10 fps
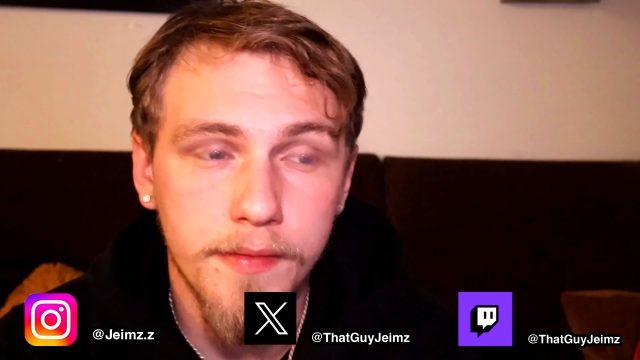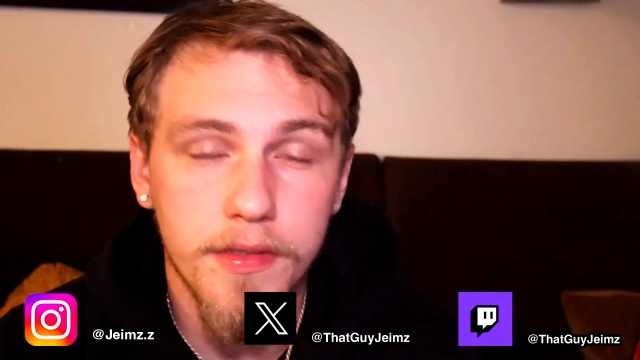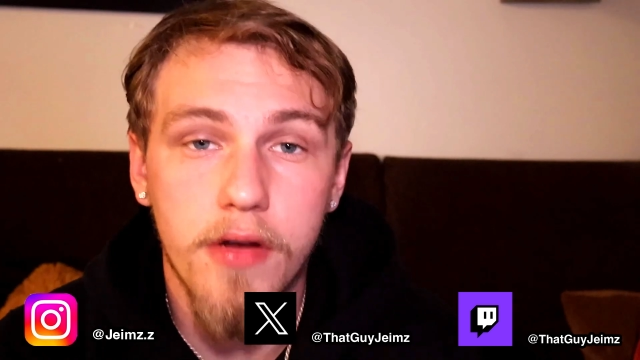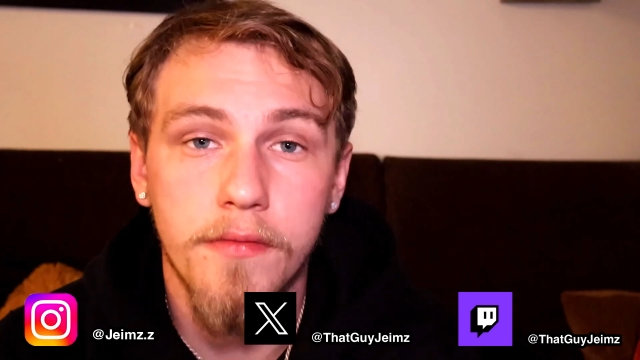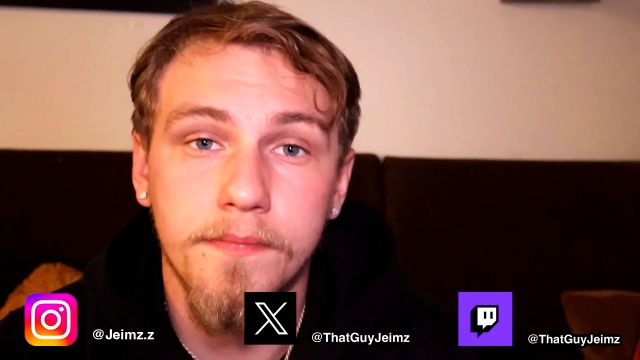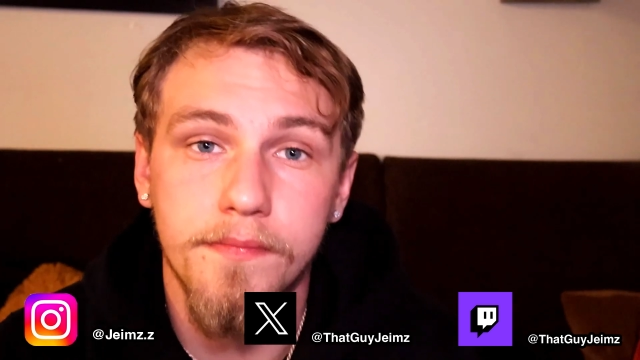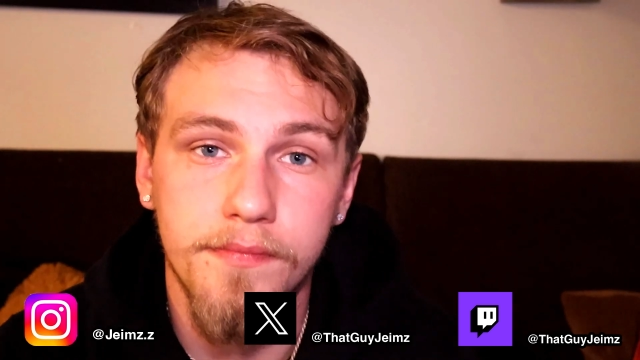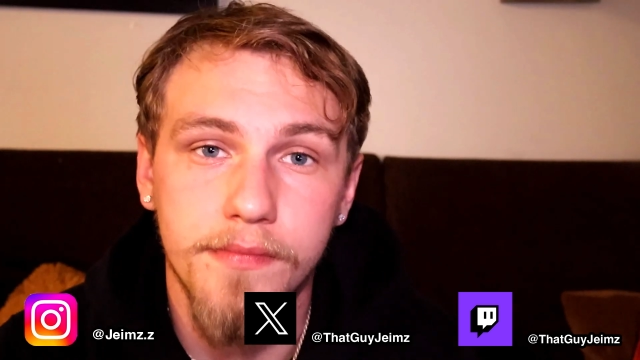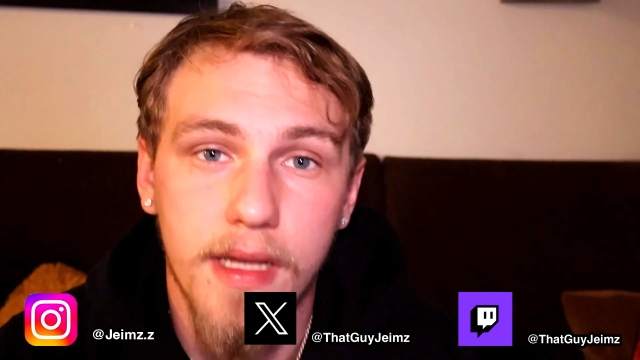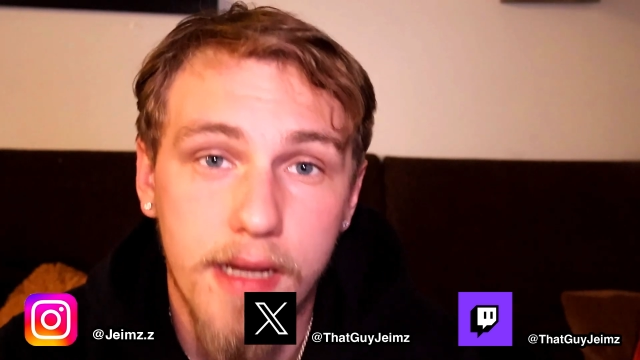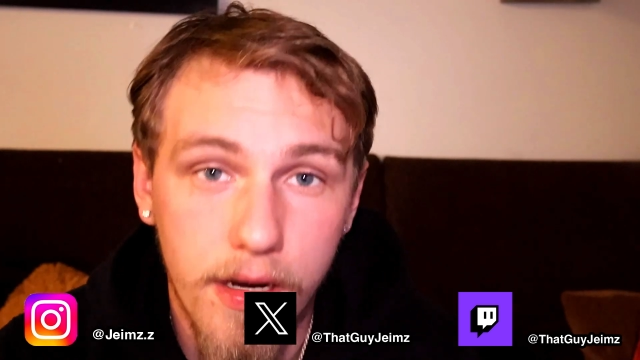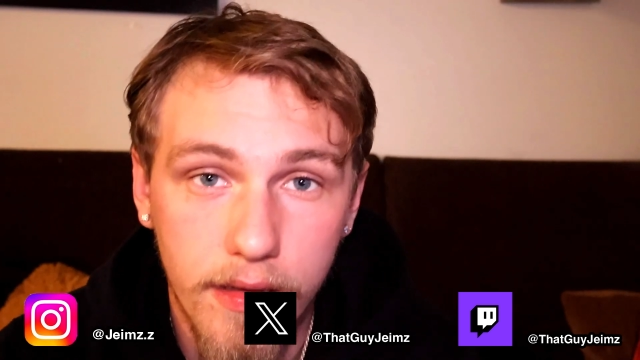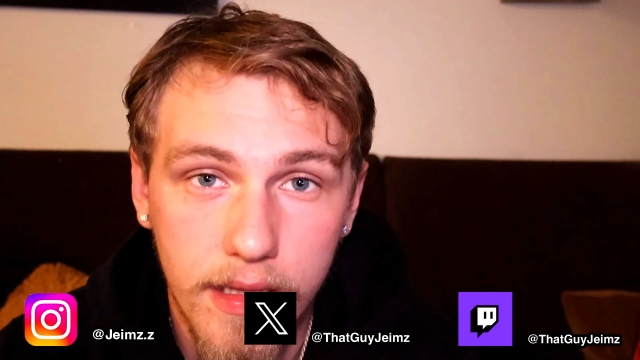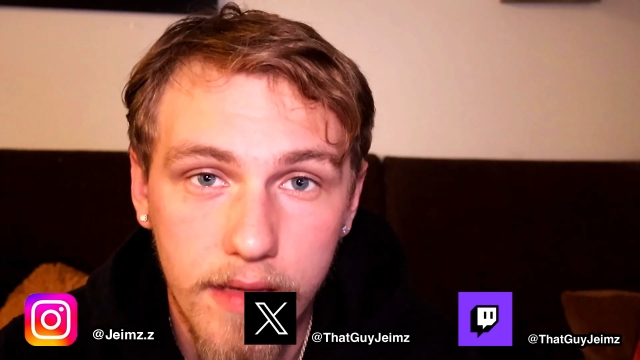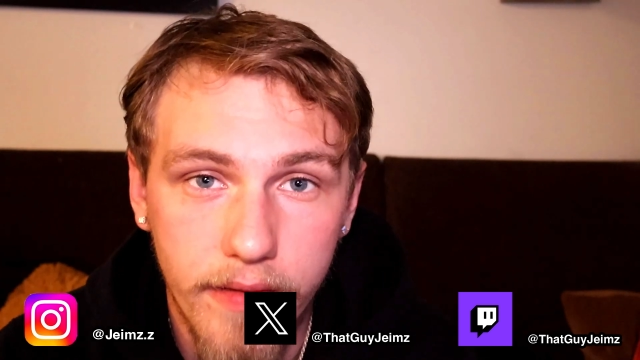So, I
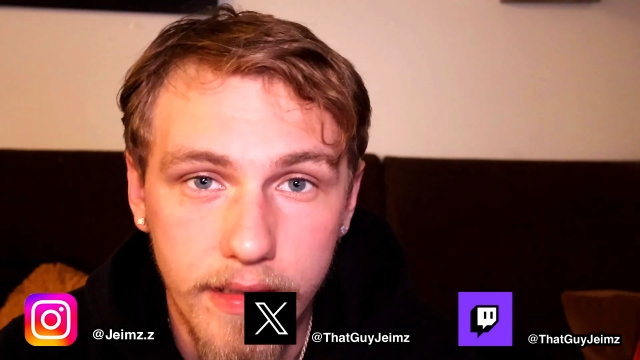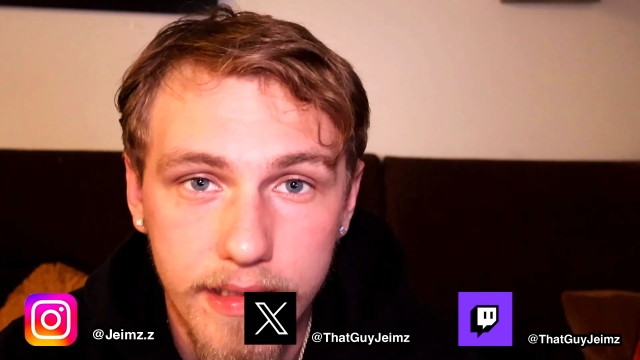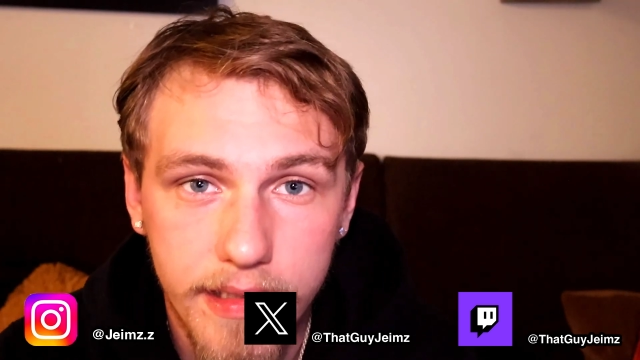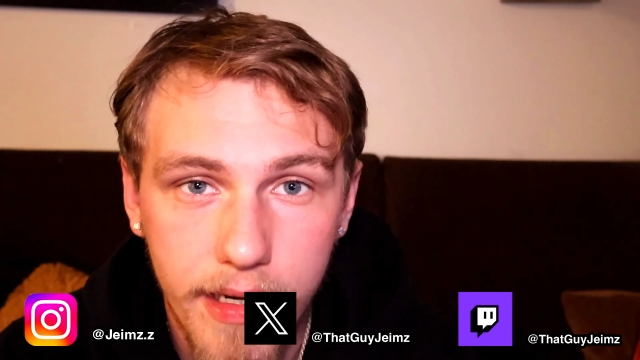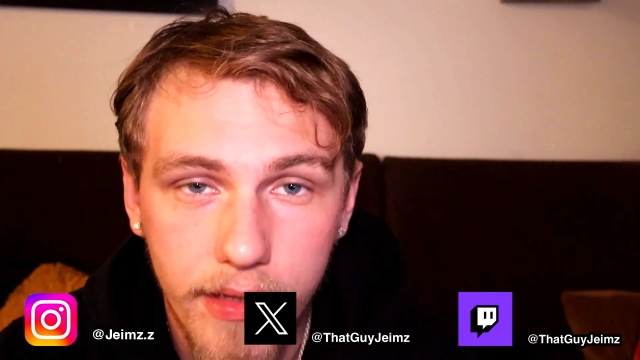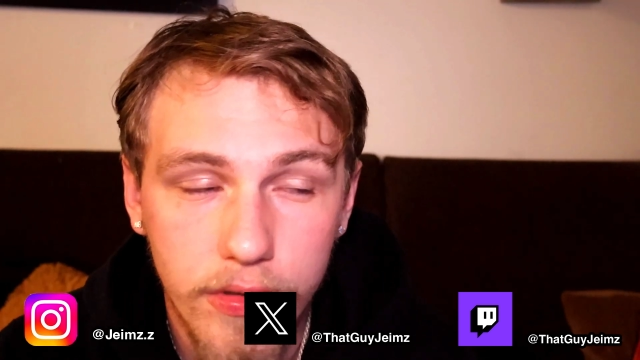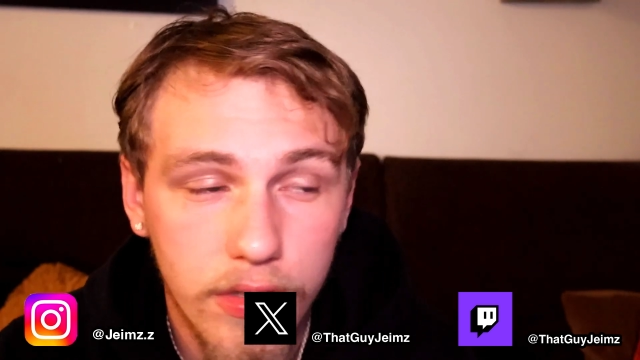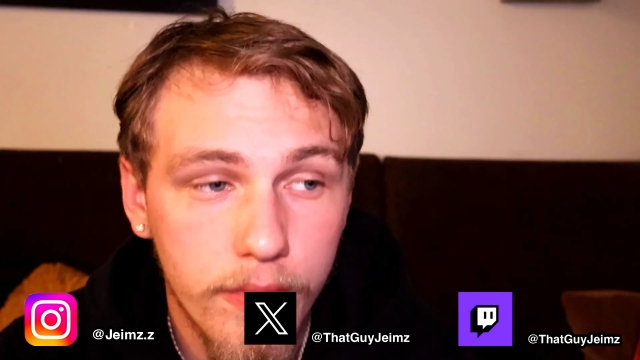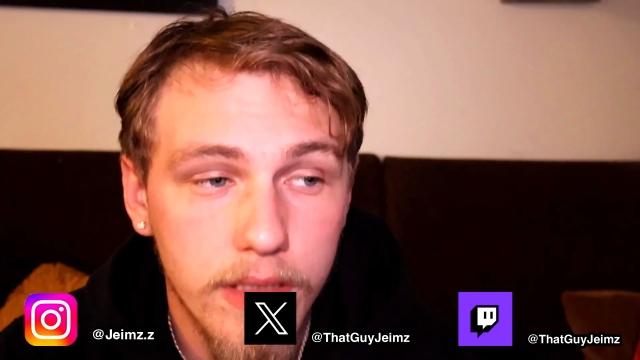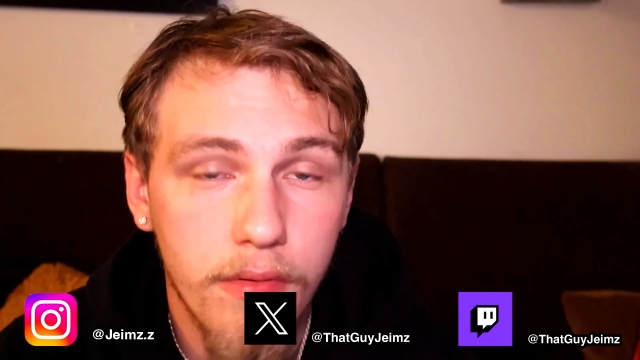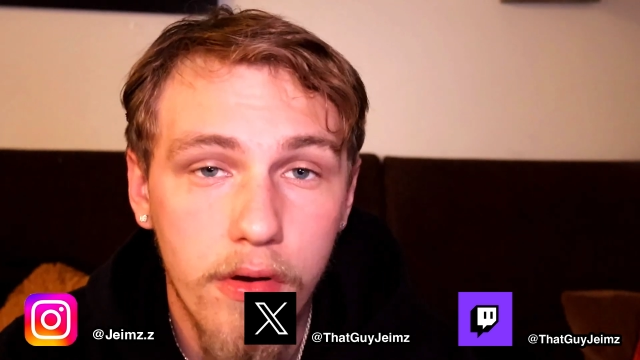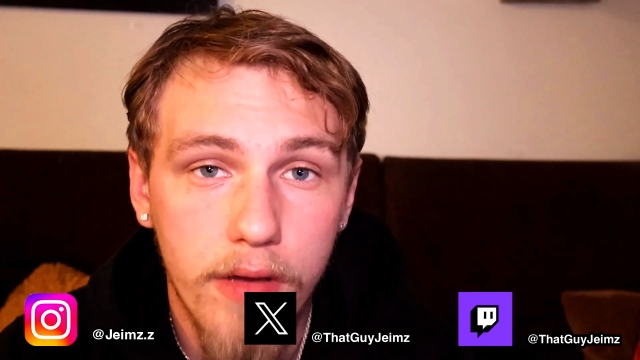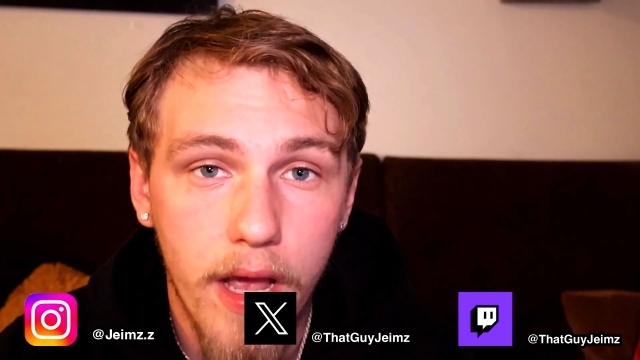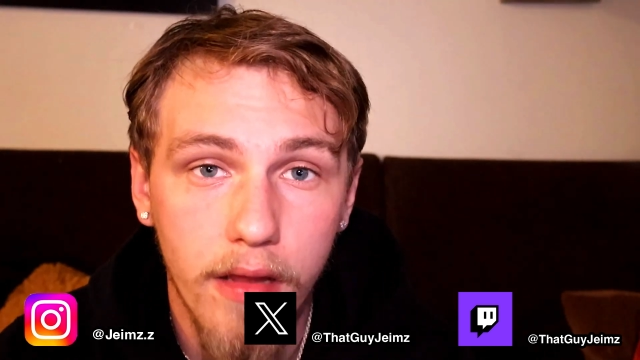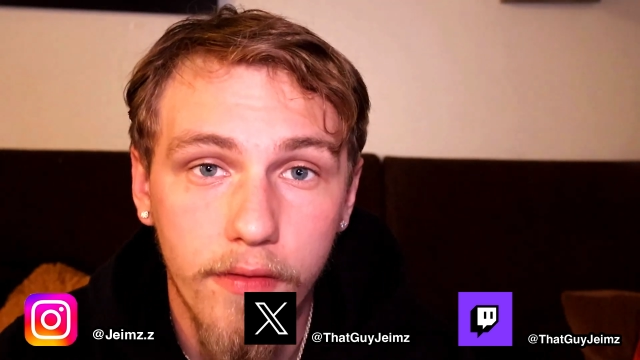currently live in San Luis Obispo,
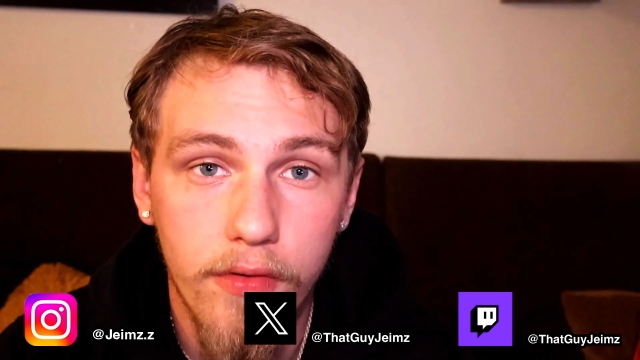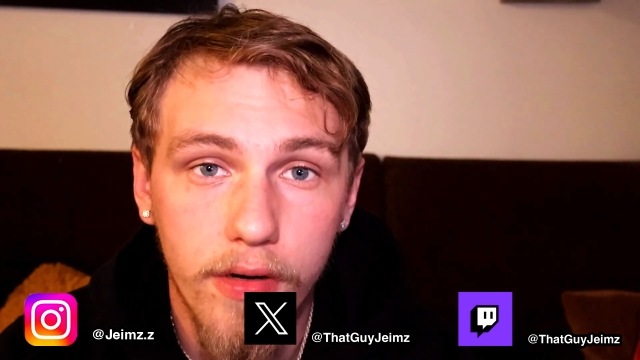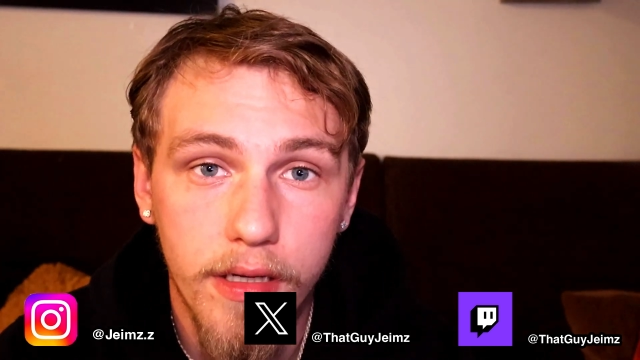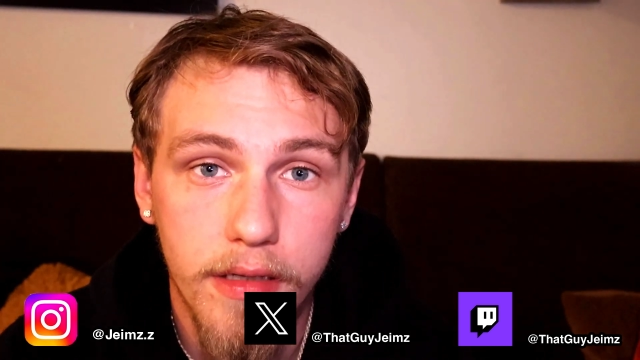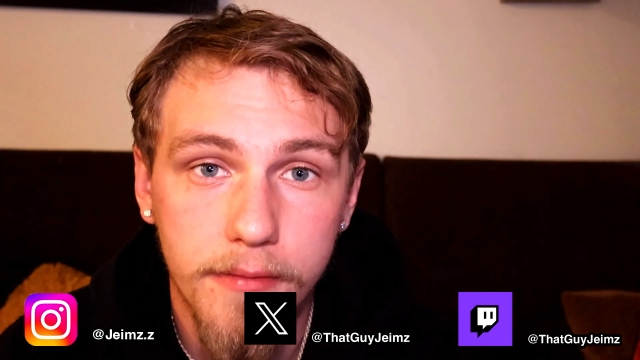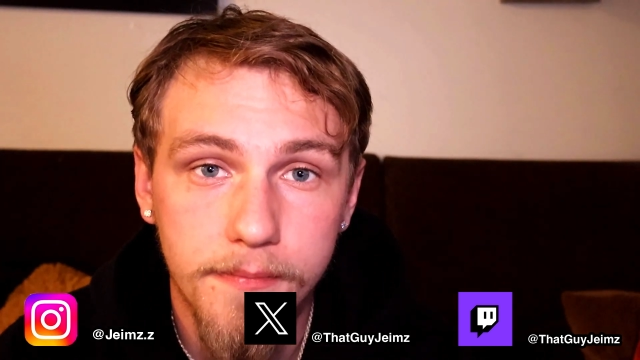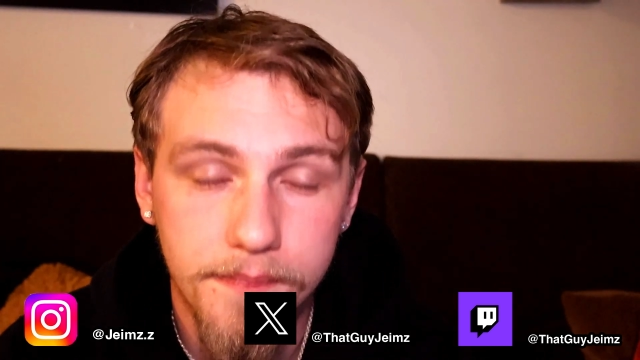California.